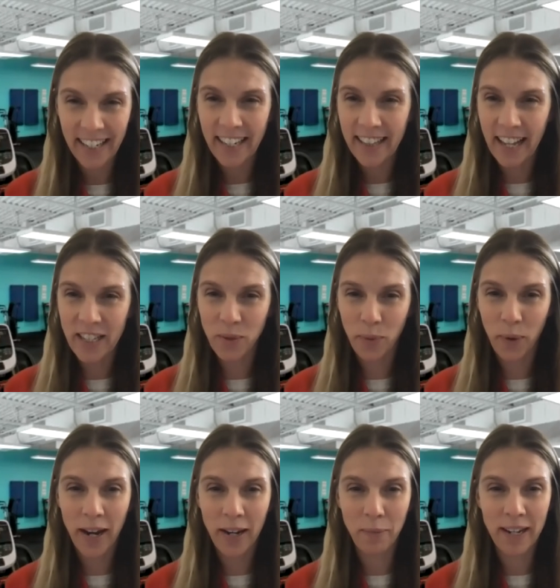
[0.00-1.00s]
That's
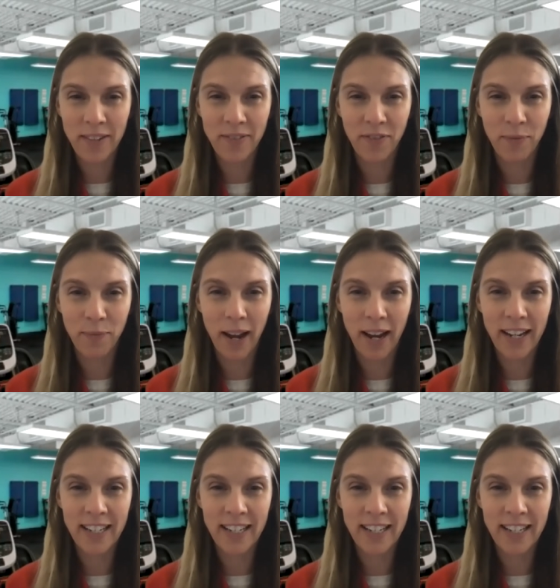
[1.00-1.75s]
right. My